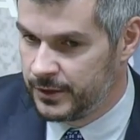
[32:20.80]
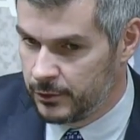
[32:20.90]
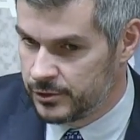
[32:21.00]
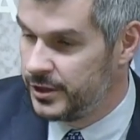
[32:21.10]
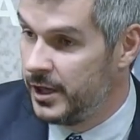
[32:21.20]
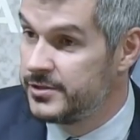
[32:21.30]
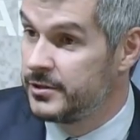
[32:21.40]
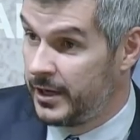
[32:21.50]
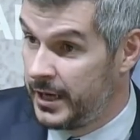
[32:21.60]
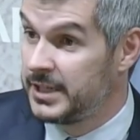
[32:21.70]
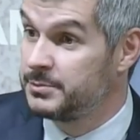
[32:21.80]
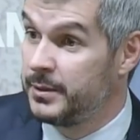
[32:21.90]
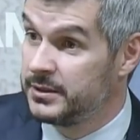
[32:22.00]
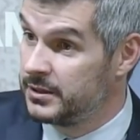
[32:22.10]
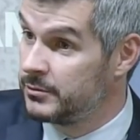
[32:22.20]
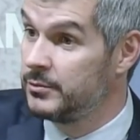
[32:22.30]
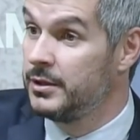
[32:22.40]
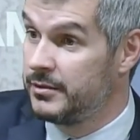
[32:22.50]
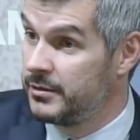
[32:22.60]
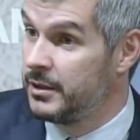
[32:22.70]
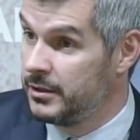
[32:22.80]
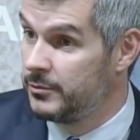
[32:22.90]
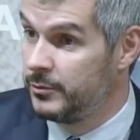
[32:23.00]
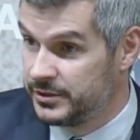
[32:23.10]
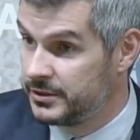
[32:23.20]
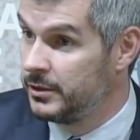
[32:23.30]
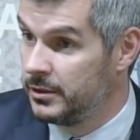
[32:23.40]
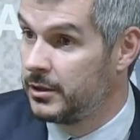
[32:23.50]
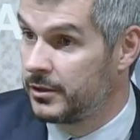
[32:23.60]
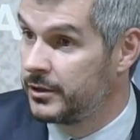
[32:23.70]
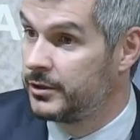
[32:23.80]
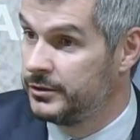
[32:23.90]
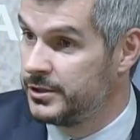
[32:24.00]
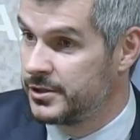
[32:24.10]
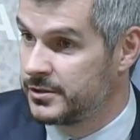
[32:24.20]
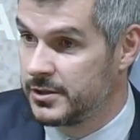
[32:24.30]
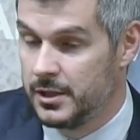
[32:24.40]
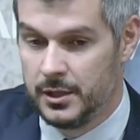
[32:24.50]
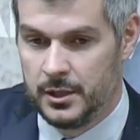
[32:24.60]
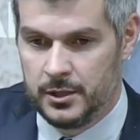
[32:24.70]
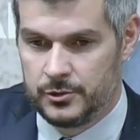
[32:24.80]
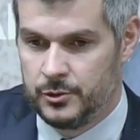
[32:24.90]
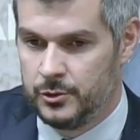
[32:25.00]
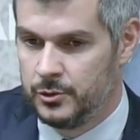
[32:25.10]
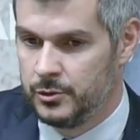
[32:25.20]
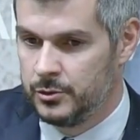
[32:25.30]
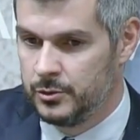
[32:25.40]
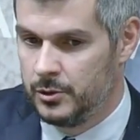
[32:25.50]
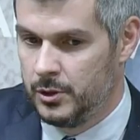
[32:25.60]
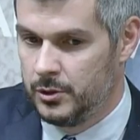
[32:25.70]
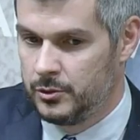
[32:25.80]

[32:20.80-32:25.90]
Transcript: negotiation and aspects, and we think we still are in condition to